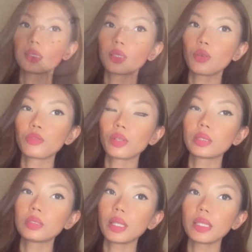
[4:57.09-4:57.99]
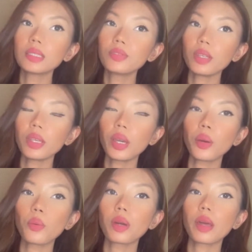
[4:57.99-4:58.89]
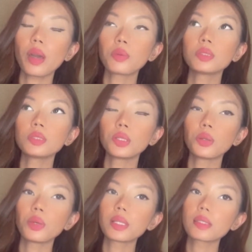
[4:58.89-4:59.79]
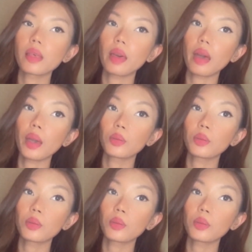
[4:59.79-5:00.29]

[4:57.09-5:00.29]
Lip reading: So for today's video, what I will do is that I